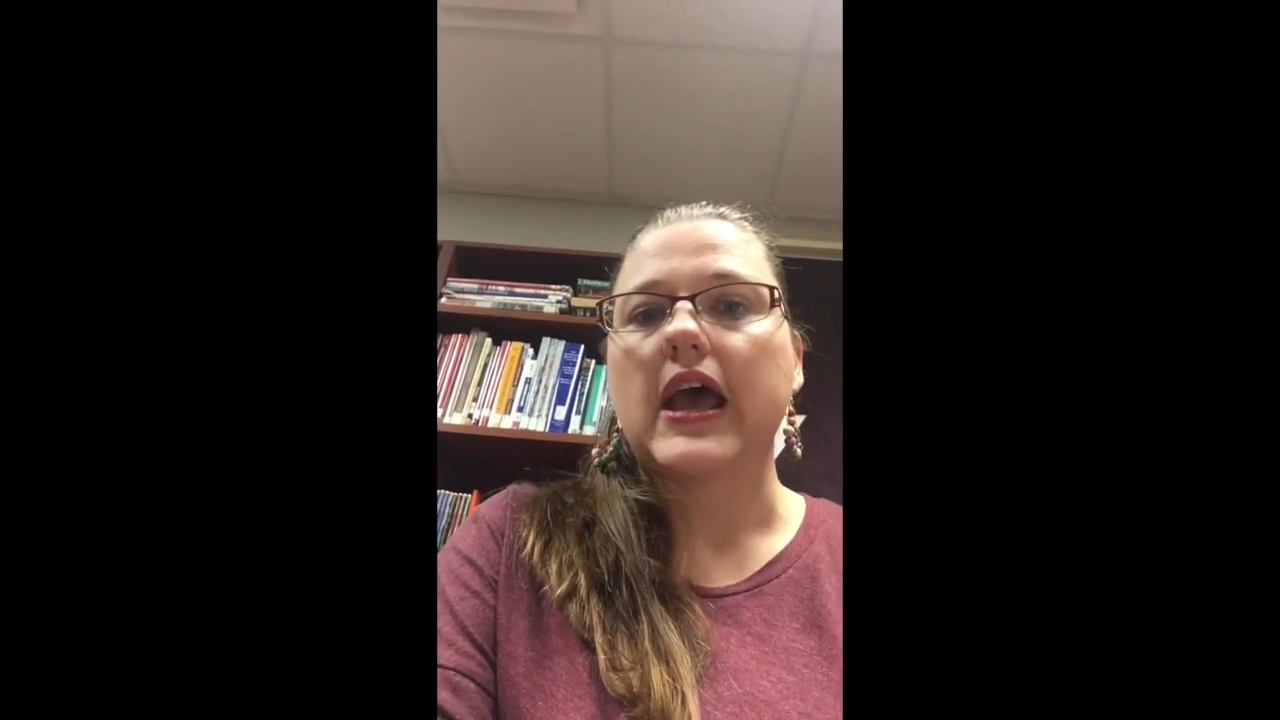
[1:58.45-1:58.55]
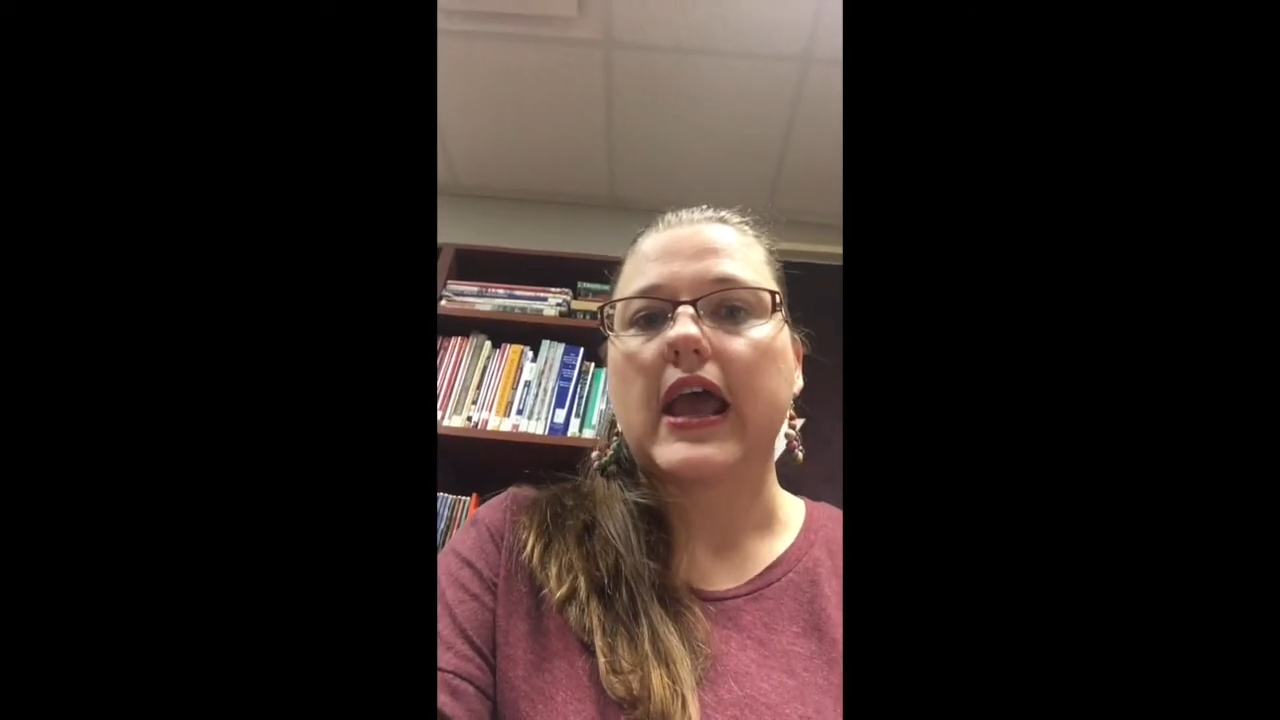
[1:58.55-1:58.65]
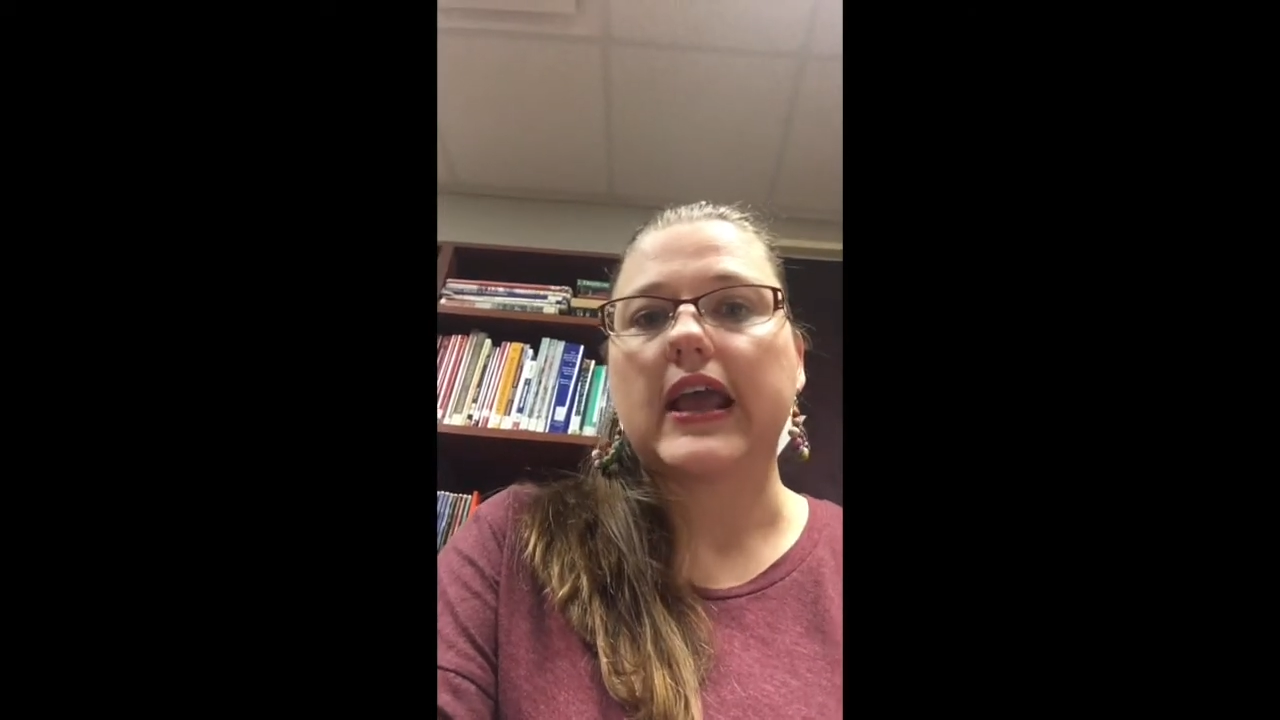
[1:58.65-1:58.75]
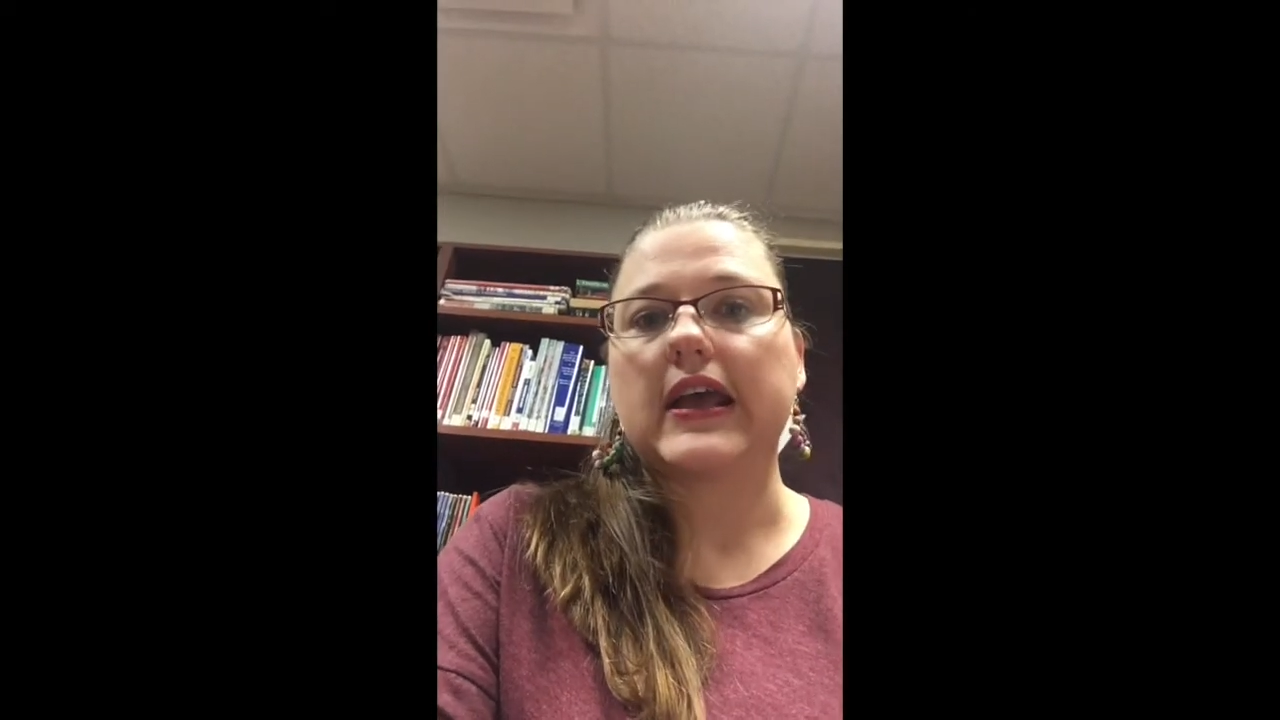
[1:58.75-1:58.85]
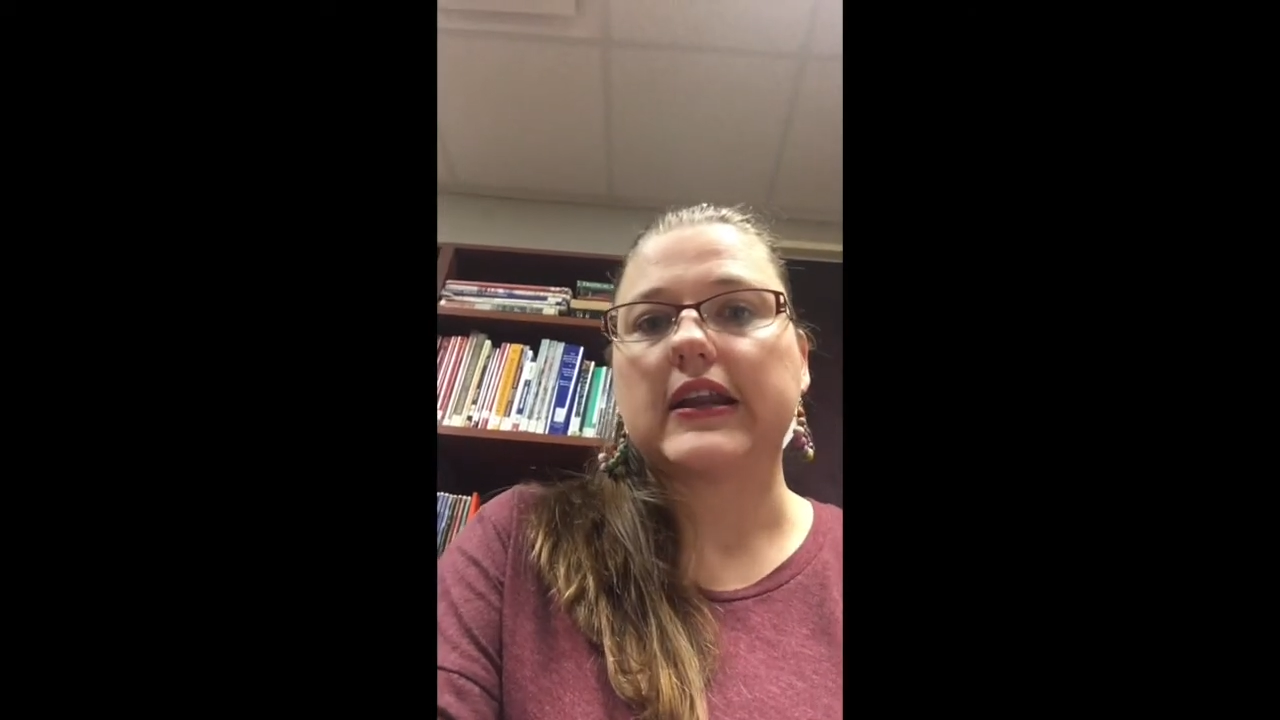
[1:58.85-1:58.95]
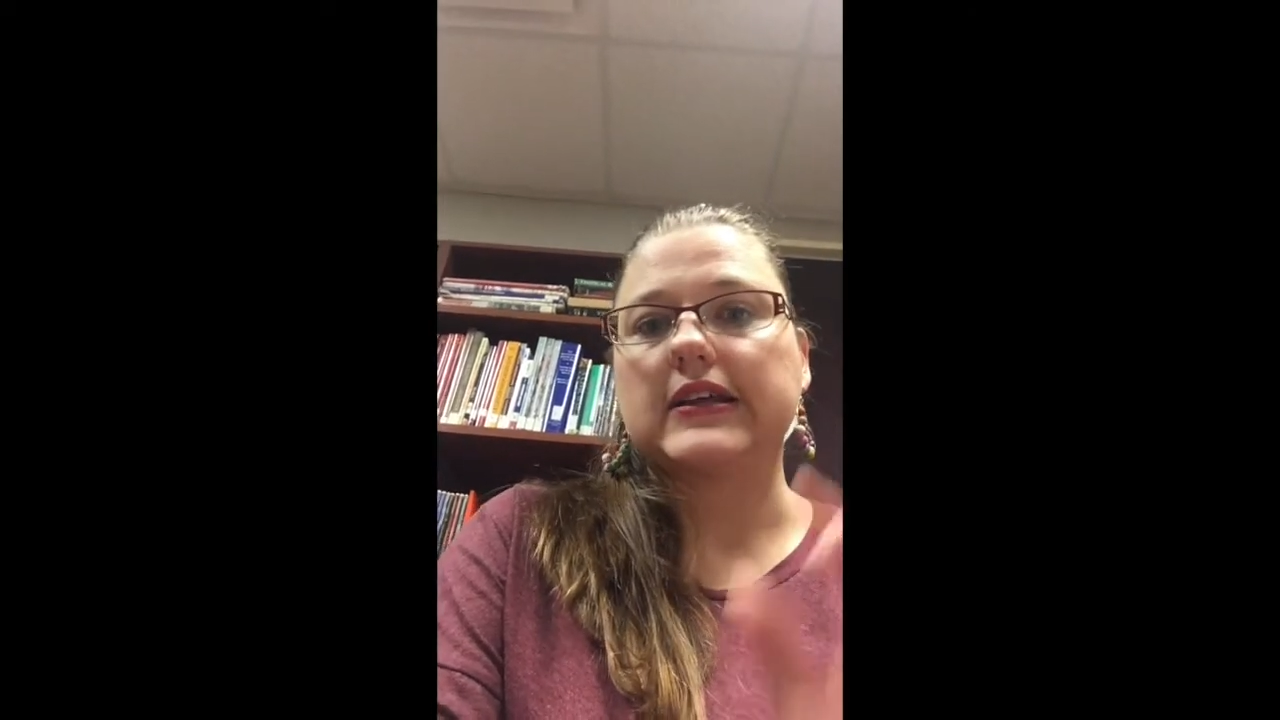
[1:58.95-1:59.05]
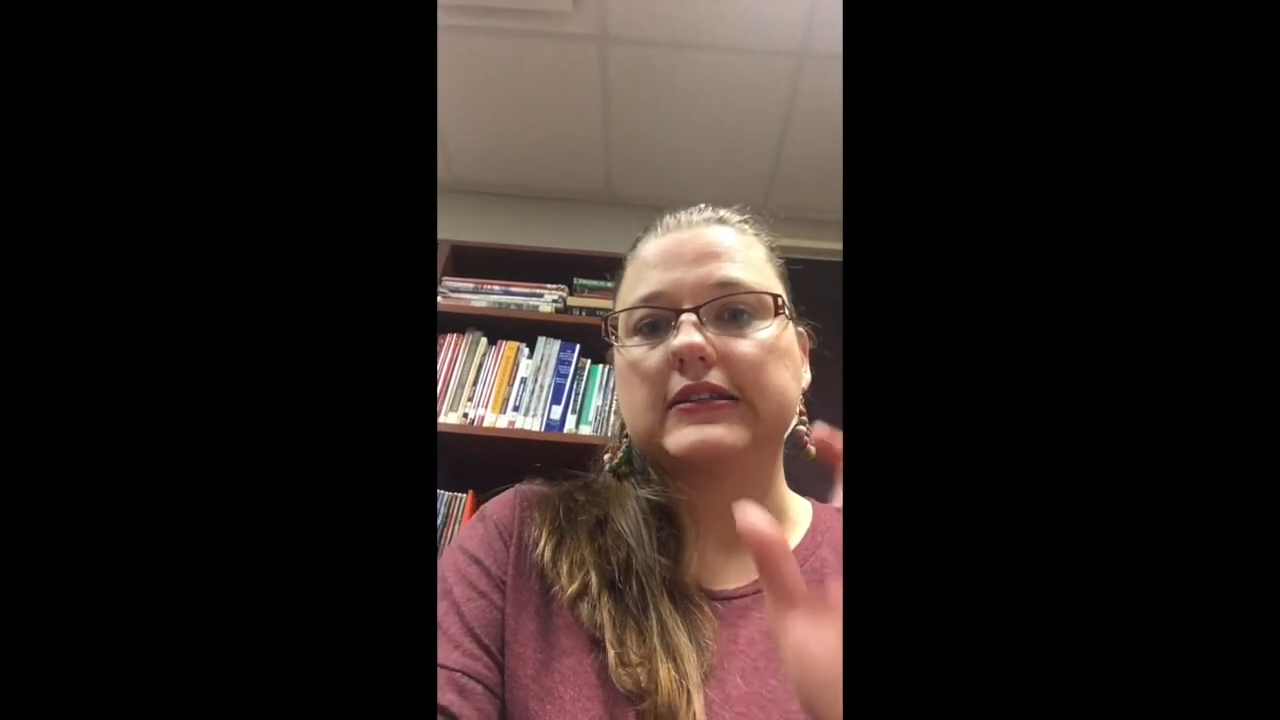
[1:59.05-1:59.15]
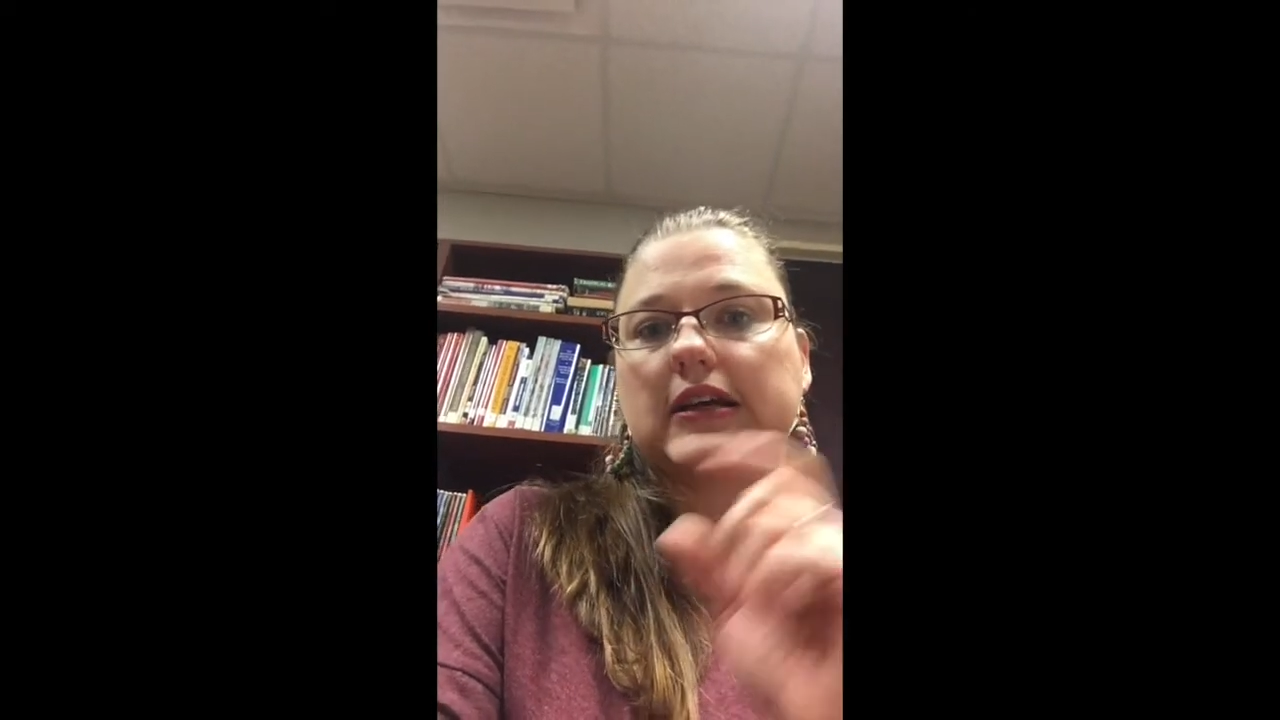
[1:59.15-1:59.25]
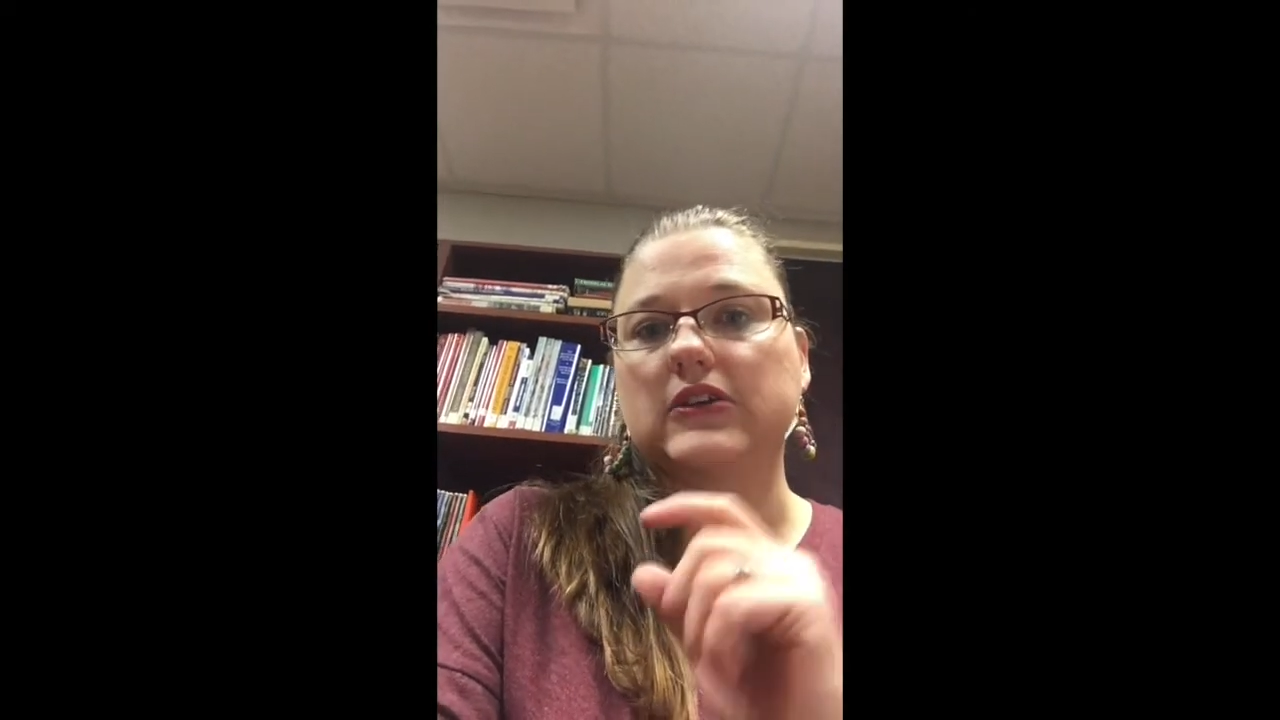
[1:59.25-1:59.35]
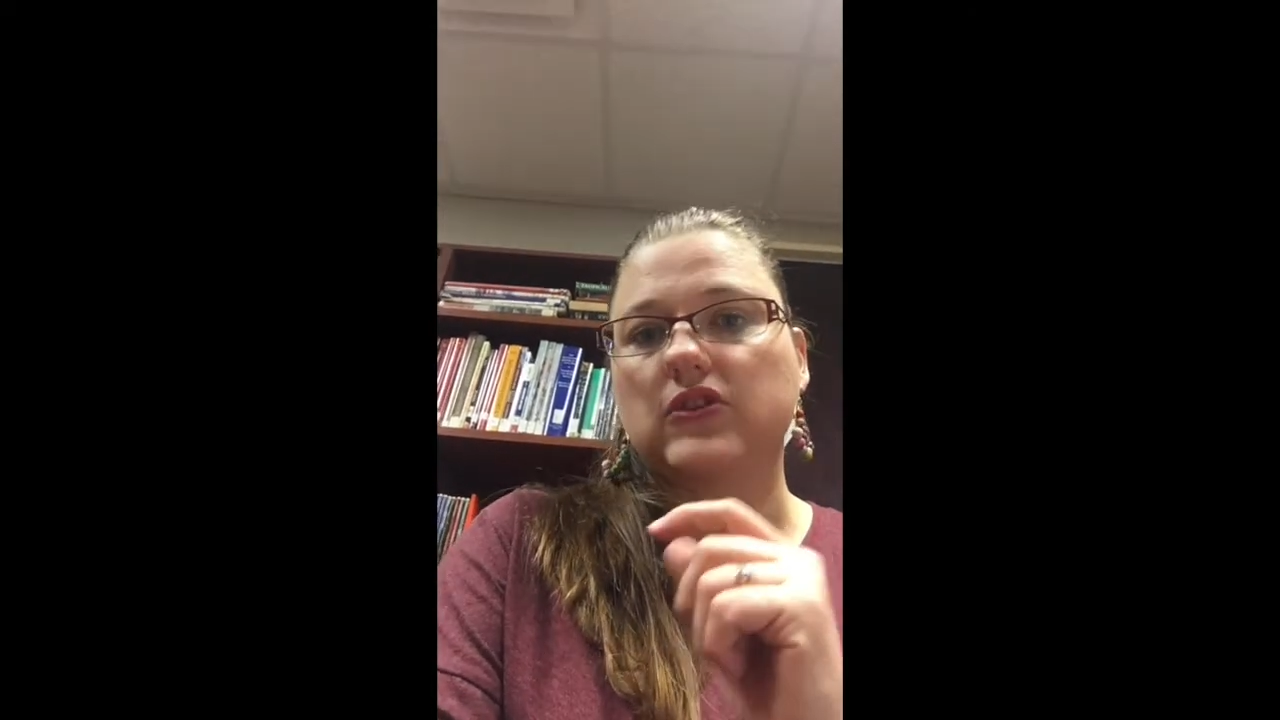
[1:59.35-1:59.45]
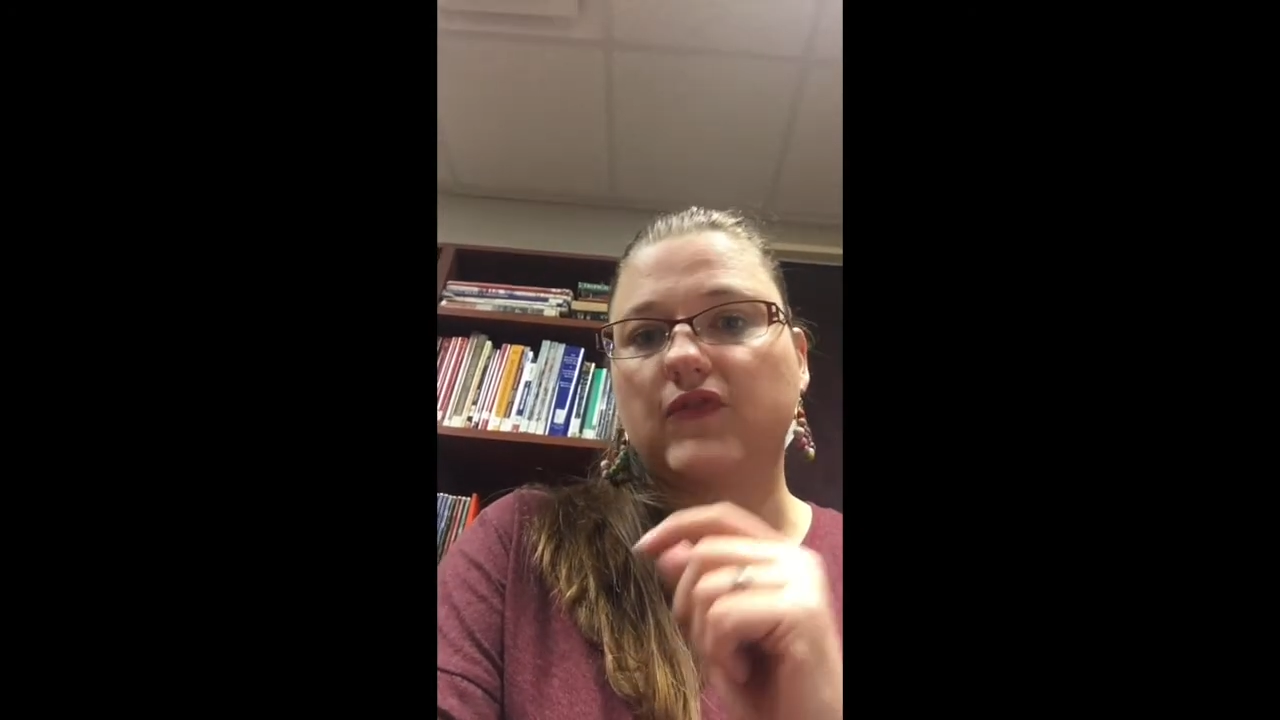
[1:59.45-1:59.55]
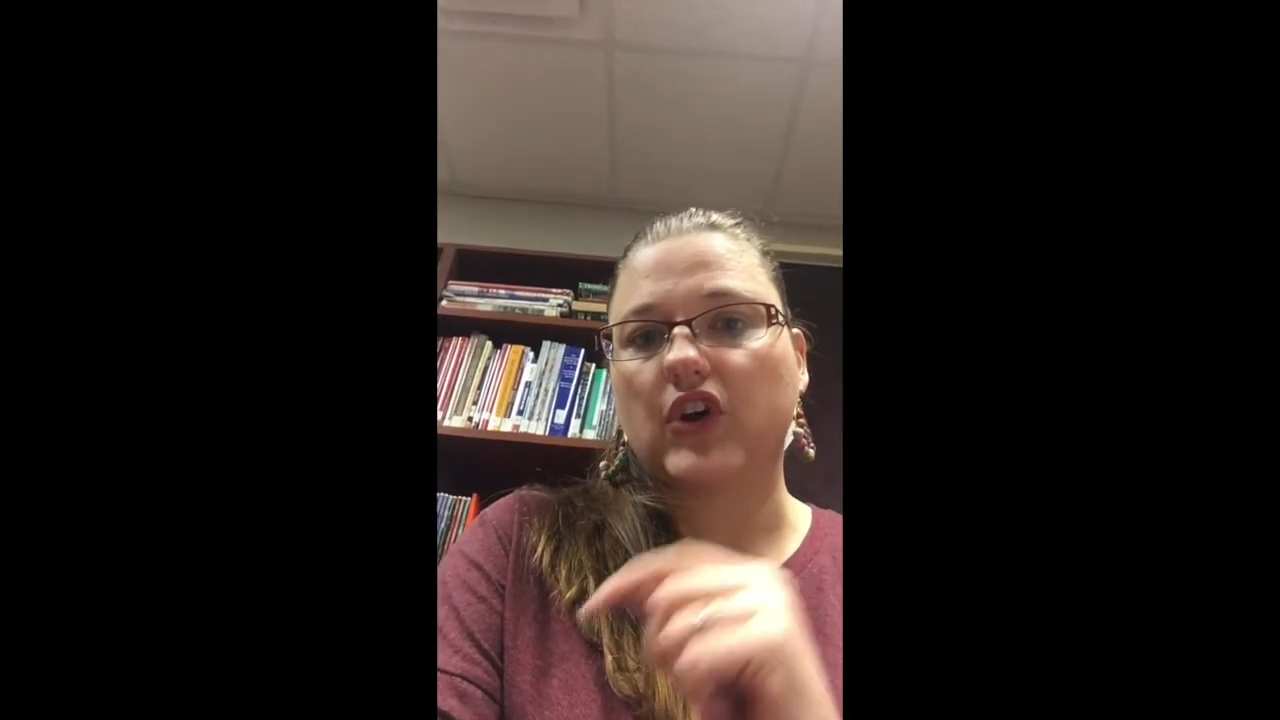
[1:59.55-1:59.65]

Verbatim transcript: and a section